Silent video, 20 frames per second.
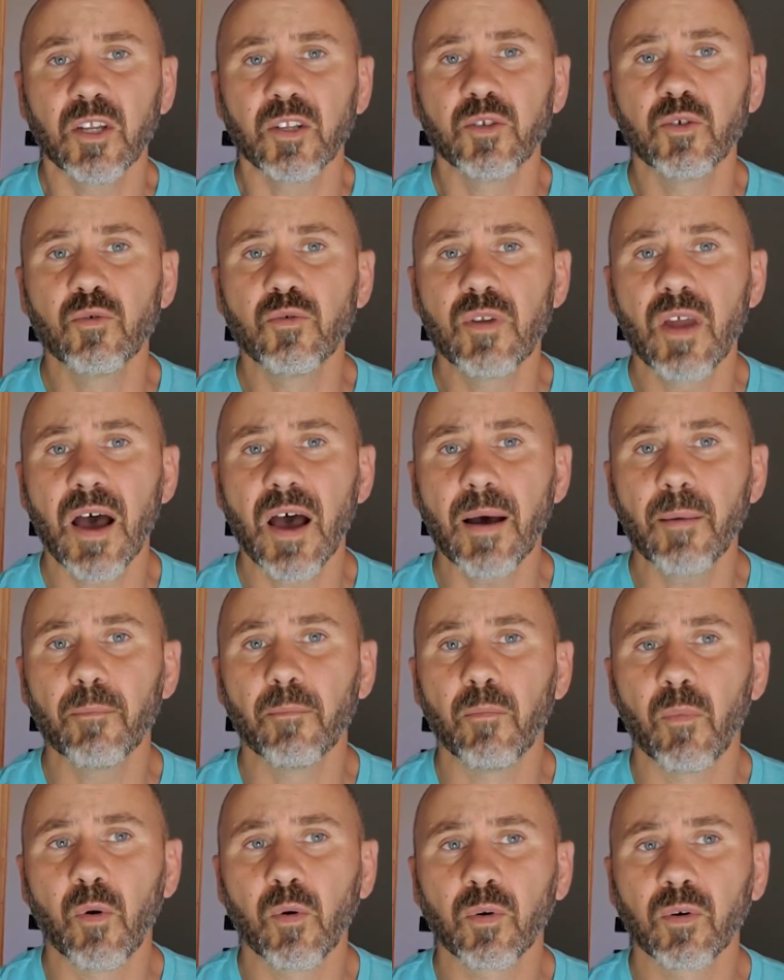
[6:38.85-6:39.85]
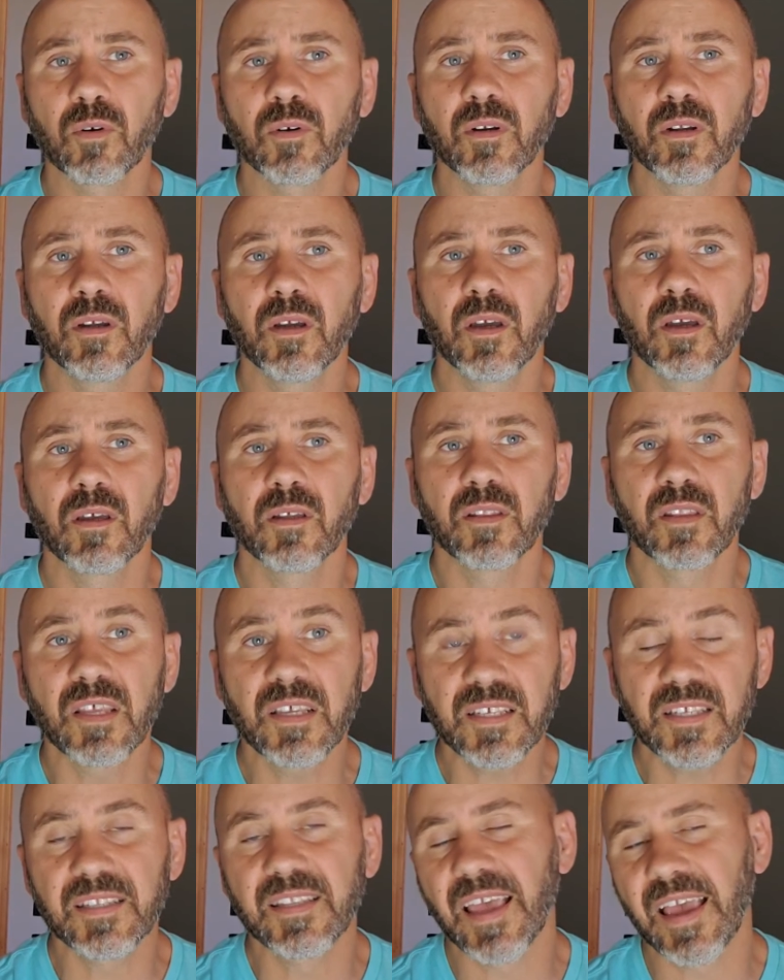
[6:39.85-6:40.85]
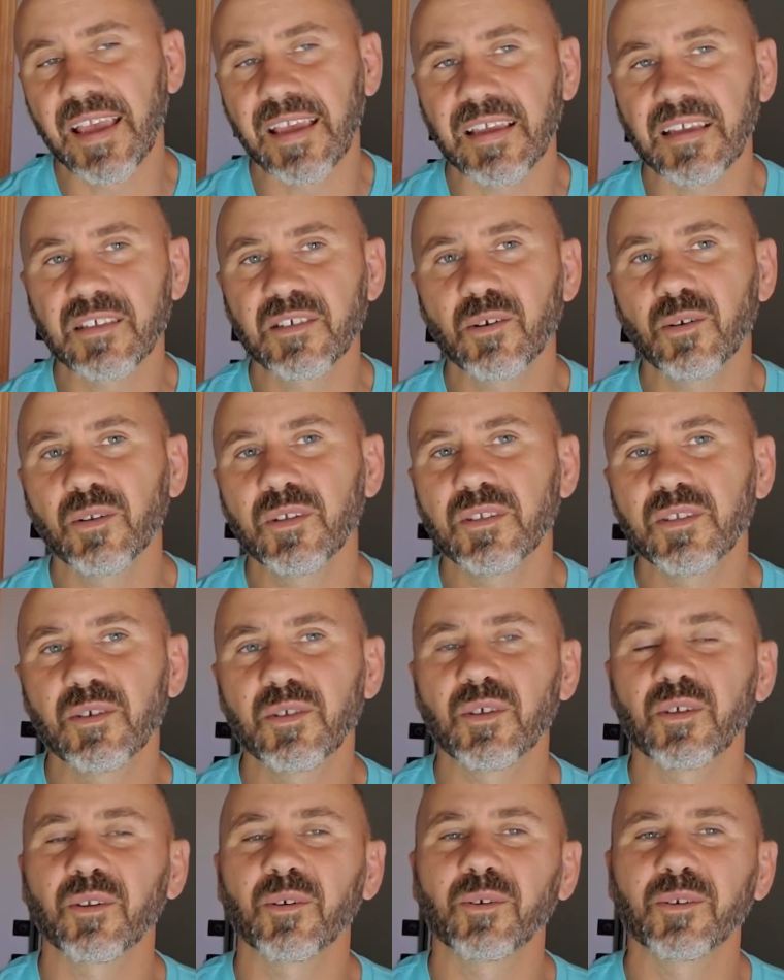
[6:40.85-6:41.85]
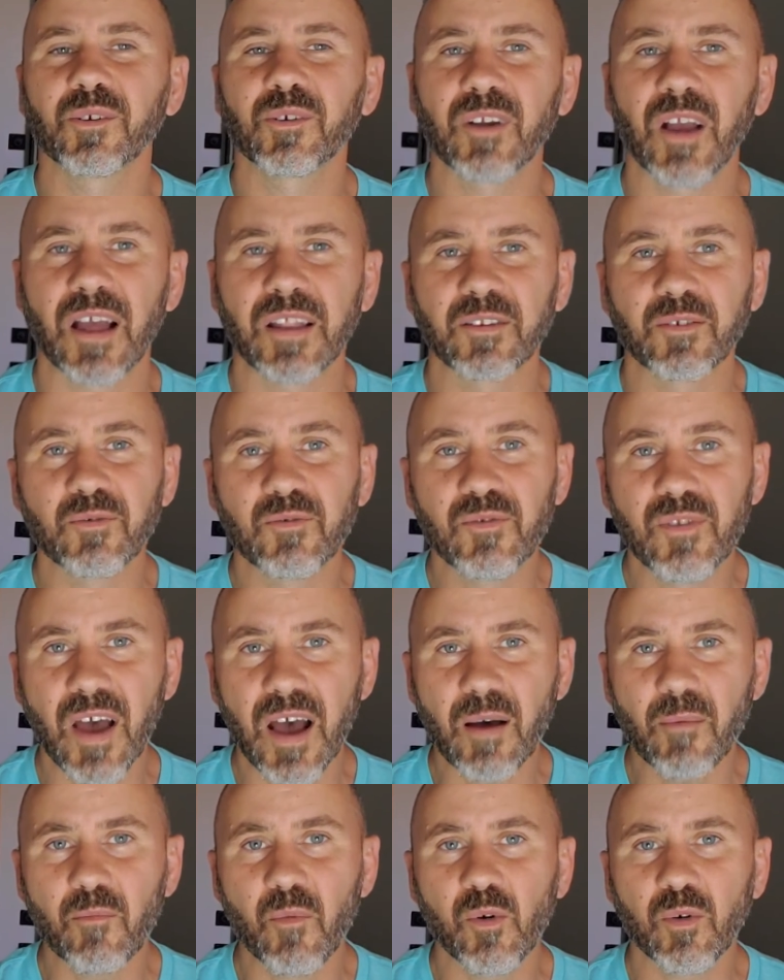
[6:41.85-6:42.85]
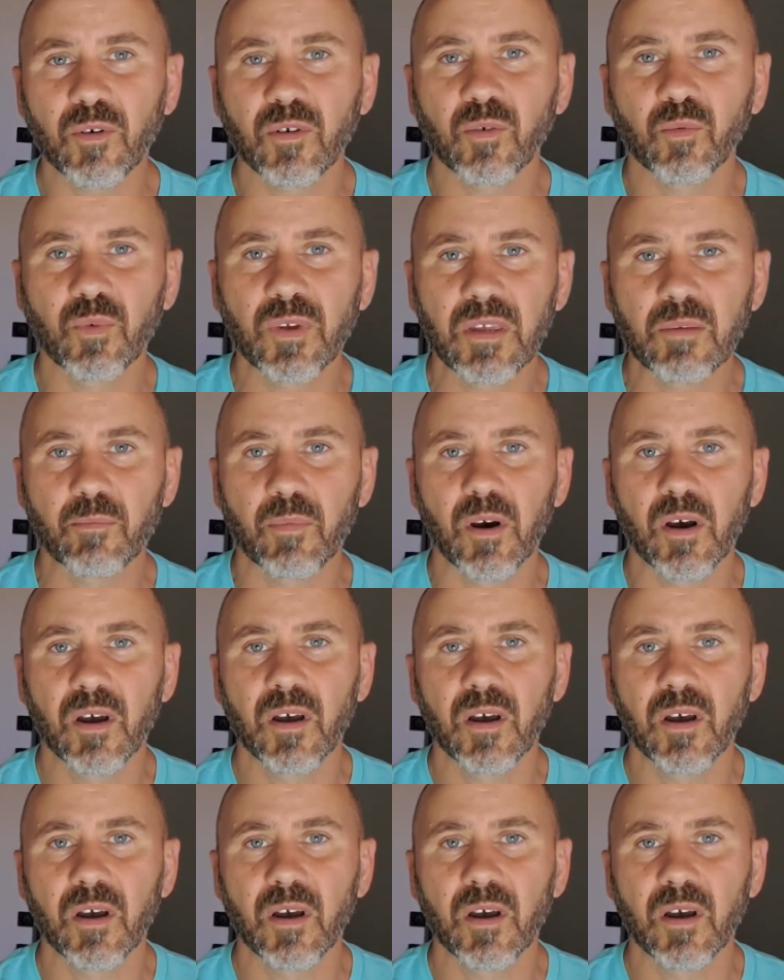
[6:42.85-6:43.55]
Do not mourn. This day is holy to the Lord your God. Do not mourn or weep.